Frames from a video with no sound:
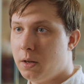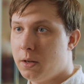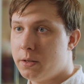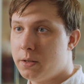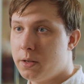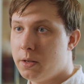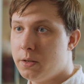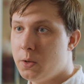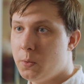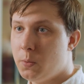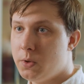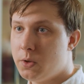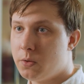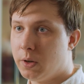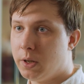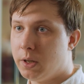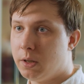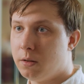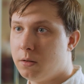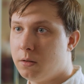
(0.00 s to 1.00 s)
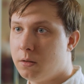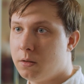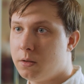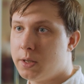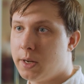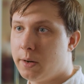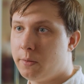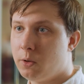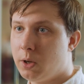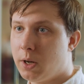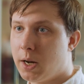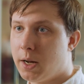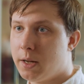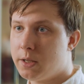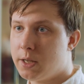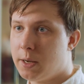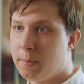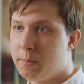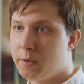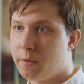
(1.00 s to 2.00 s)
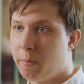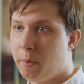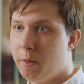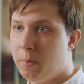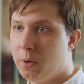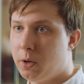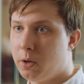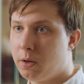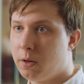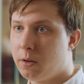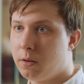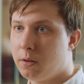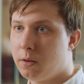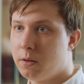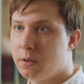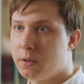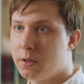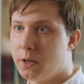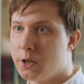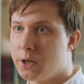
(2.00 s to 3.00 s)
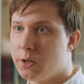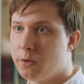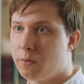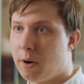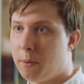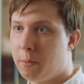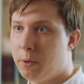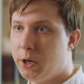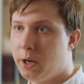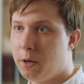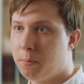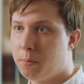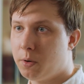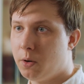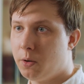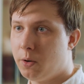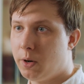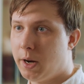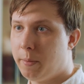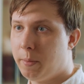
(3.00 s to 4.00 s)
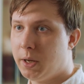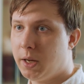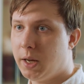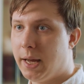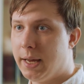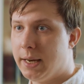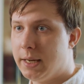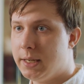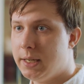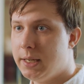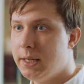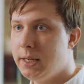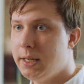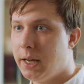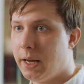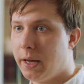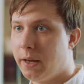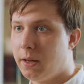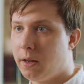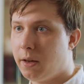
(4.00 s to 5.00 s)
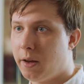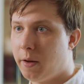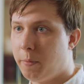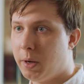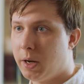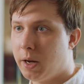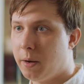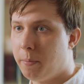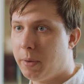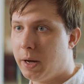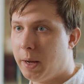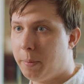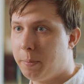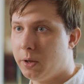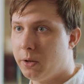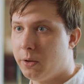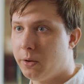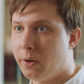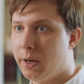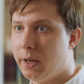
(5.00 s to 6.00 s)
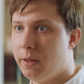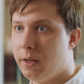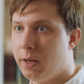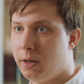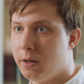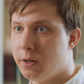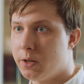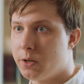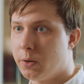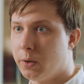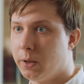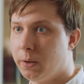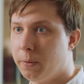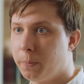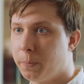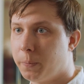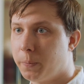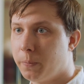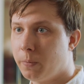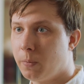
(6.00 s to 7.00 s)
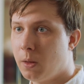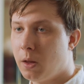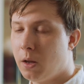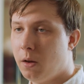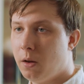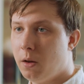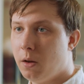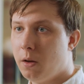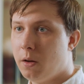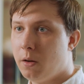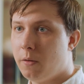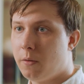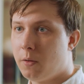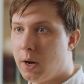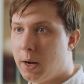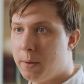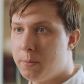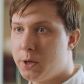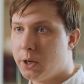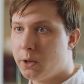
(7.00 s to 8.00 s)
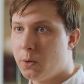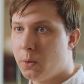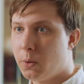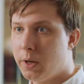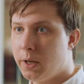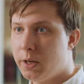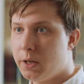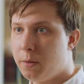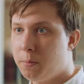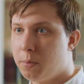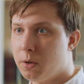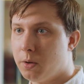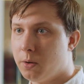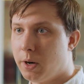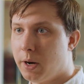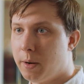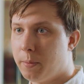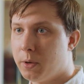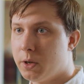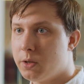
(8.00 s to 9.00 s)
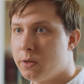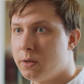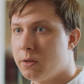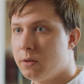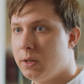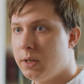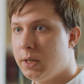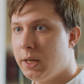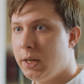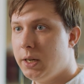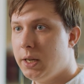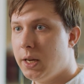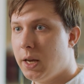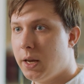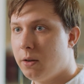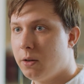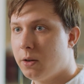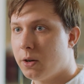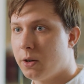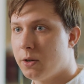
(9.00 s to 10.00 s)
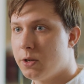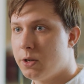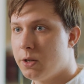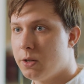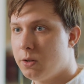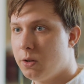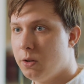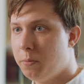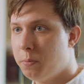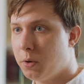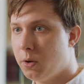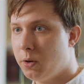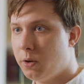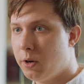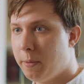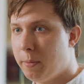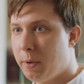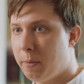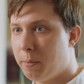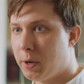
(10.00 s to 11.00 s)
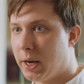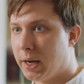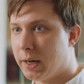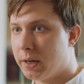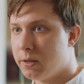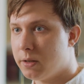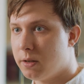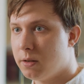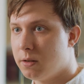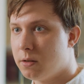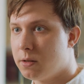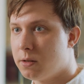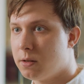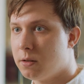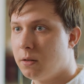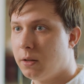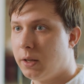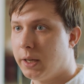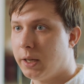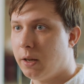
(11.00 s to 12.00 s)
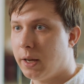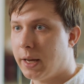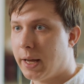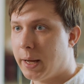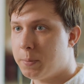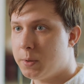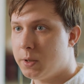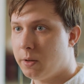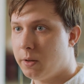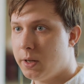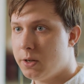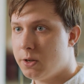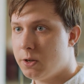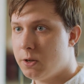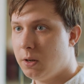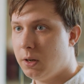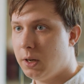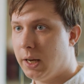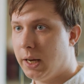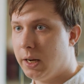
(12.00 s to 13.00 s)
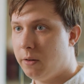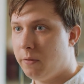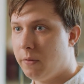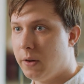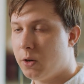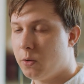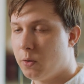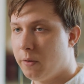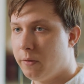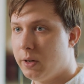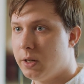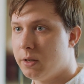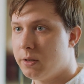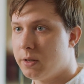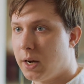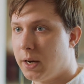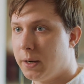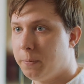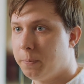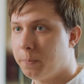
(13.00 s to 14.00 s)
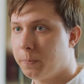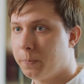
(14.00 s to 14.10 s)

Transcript: Since it was written, several concepts from the book, such as rubber duck programming and TDA, have become popular in the industry. For object-oriented programmers, TDA encourages good programming practices like encapsulation and event-driven design.